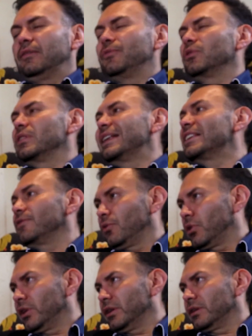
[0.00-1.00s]
for the last
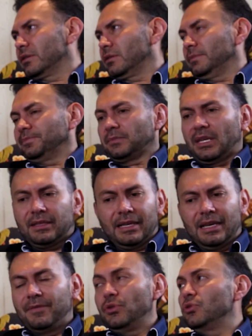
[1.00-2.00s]
4 years,
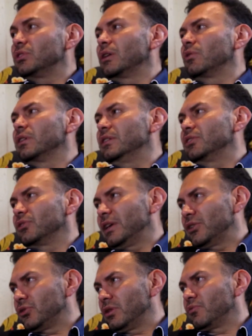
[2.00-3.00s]
they have used our
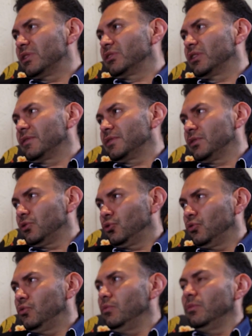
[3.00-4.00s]
international reserves
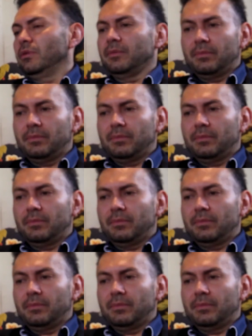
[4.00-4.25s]
to,